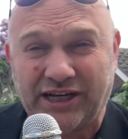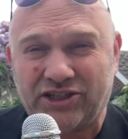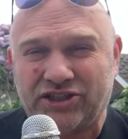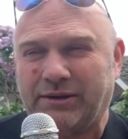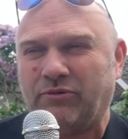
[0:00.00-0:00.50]

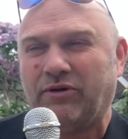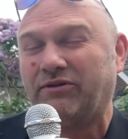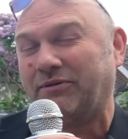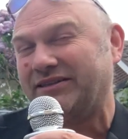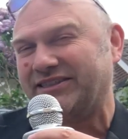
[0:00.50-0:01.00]
Actually, we won't
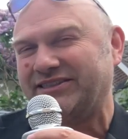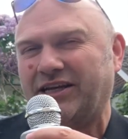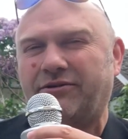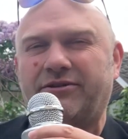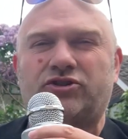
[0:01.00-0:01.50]
go into the
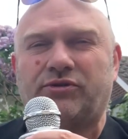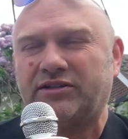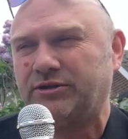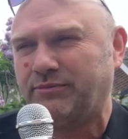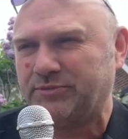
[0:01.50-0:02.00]
secret of the trick
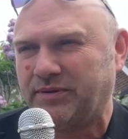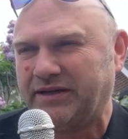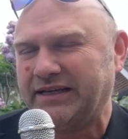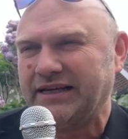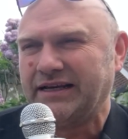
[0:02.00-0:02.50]
too much, but
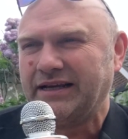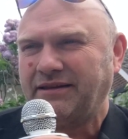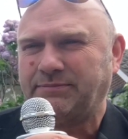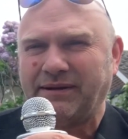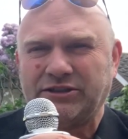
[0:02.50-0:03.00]

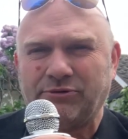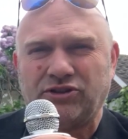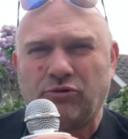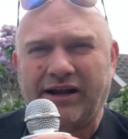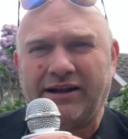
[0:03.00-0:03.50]
there's been a switch
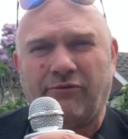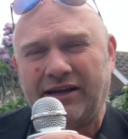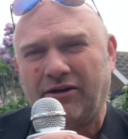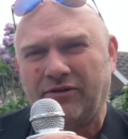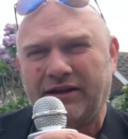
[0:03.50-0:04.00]

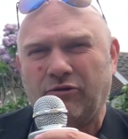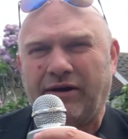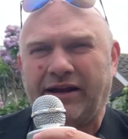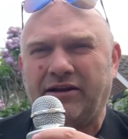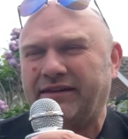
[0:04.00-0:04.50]
already on
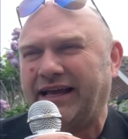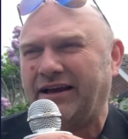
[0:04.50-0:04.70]
that.